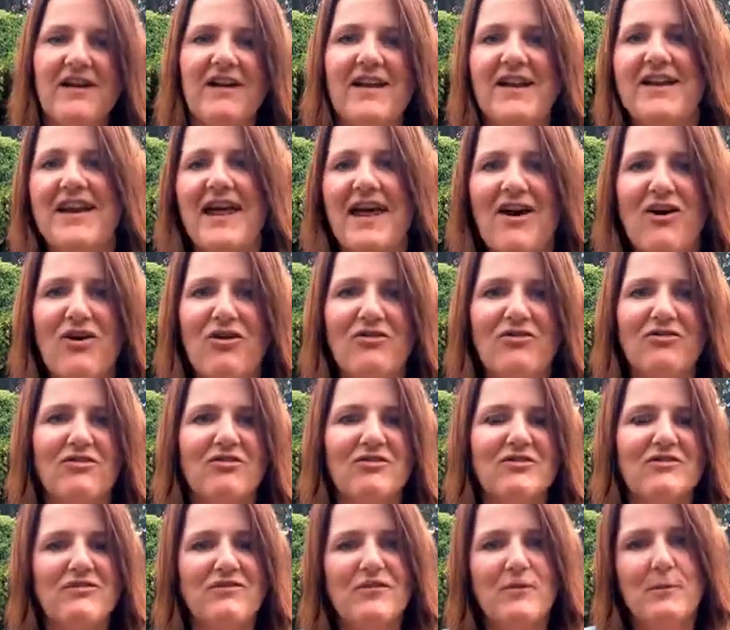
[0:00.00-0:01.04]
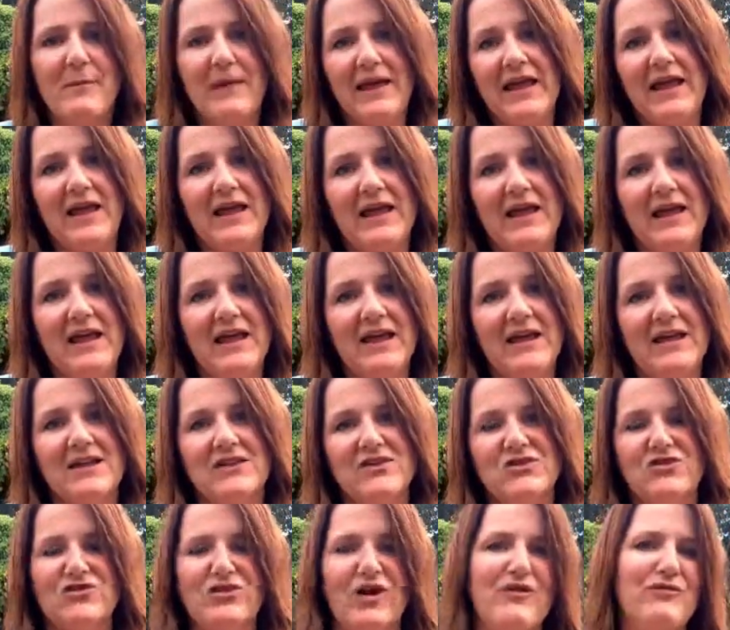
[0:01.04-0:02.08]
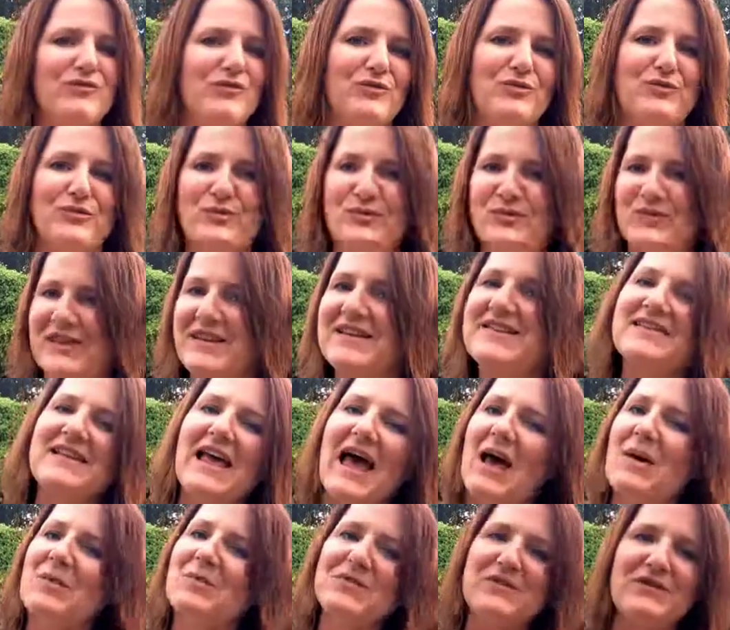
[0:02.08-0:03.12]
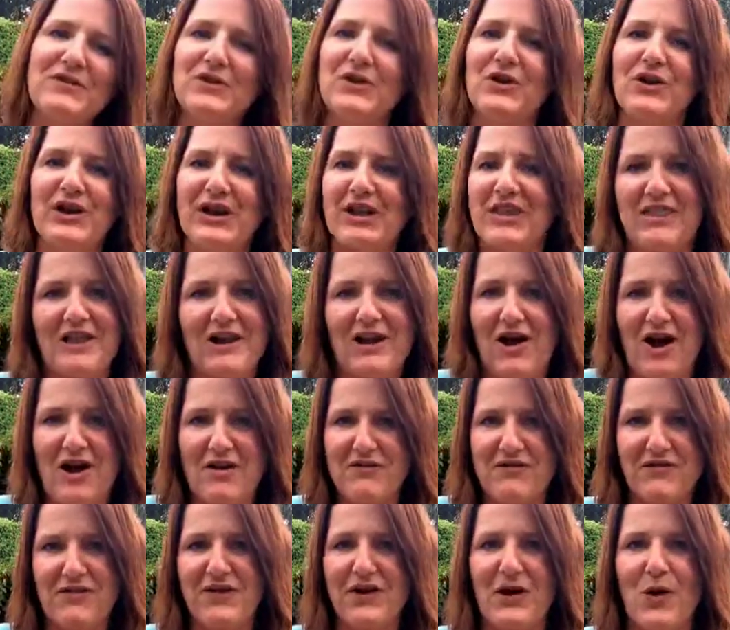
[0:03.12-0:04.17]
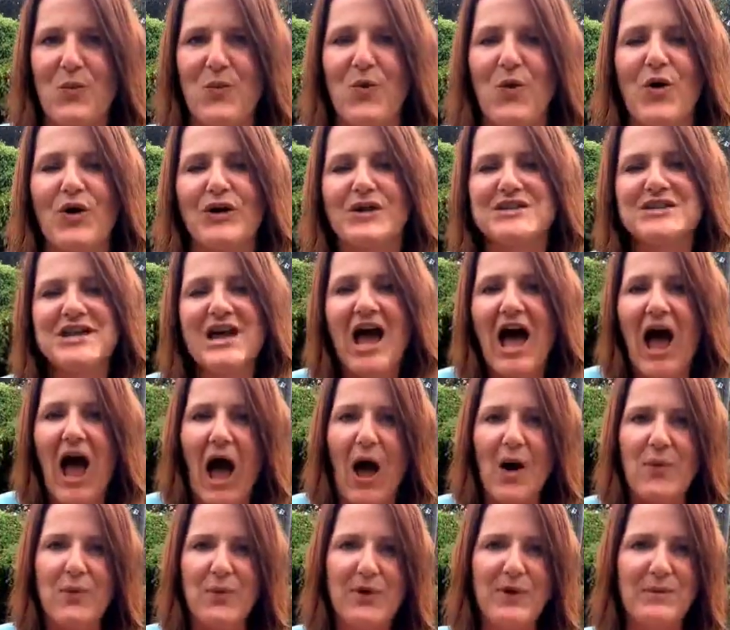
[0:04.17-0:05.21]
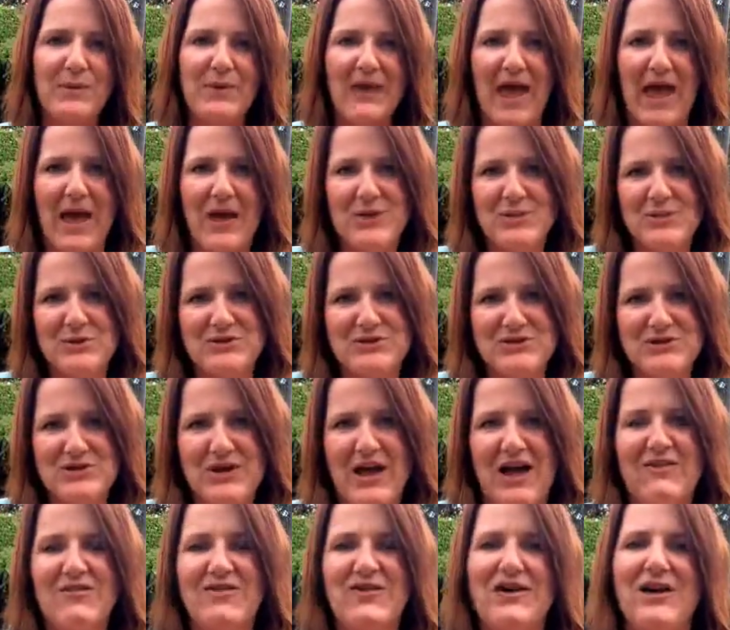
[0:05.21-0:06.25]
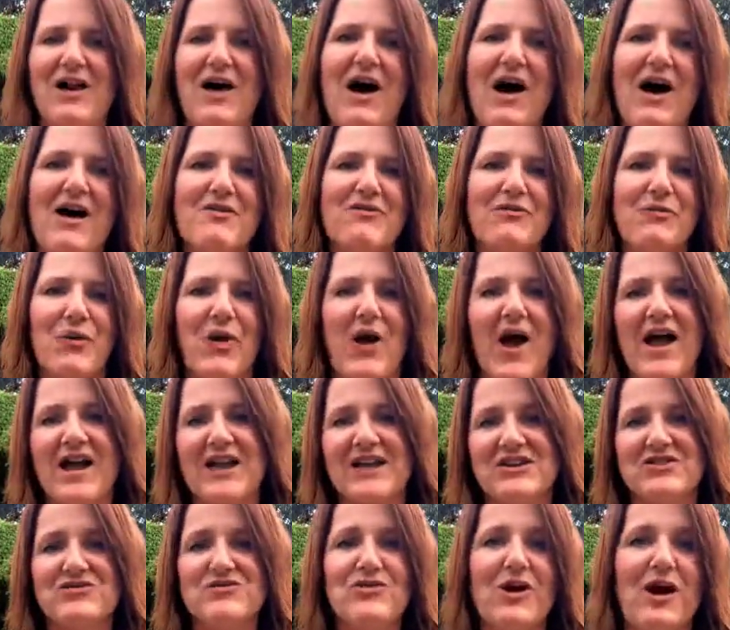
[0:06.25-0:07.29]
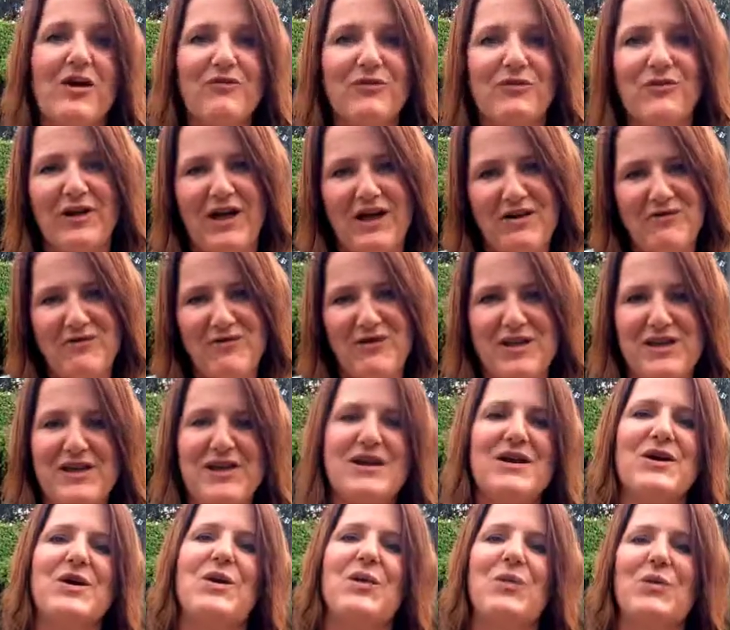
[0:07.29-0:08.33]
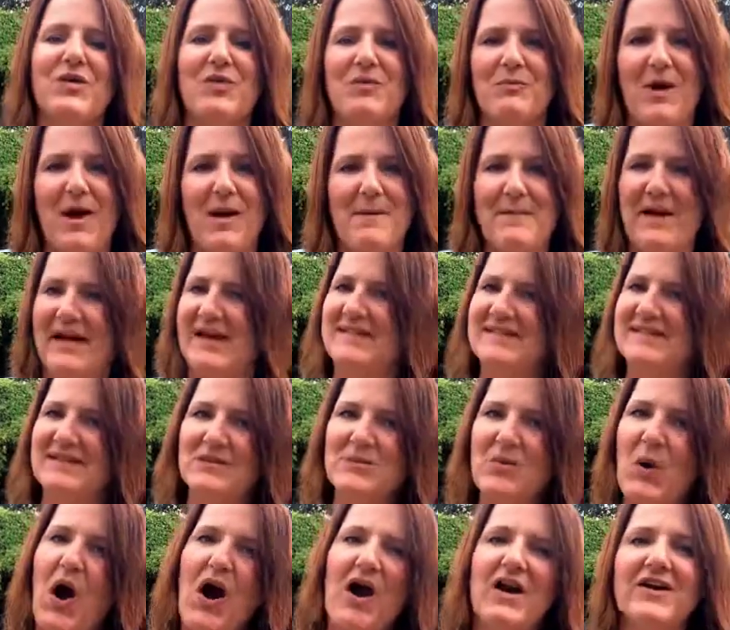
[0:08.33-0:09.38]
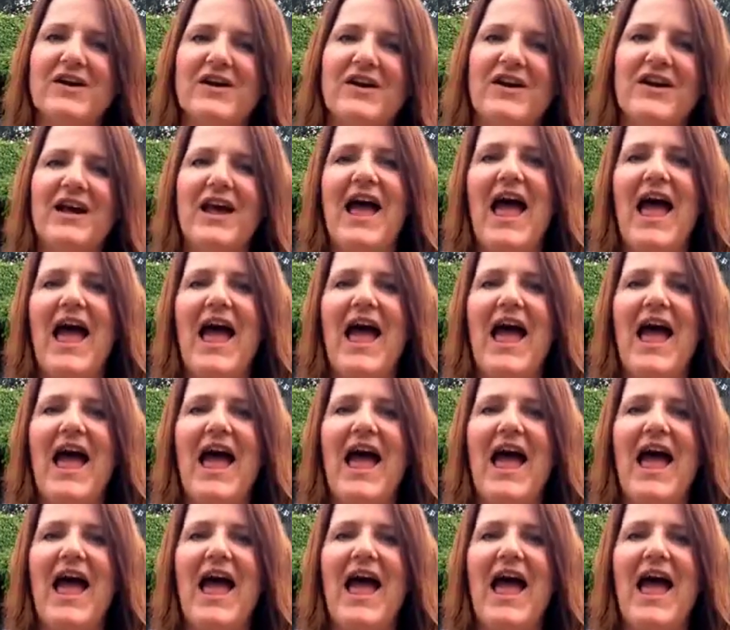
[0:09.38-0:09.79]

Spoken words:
Now, for me, travel is absolutely the life that I want. I want to be able to have a life where I can travel every year with my amazing partner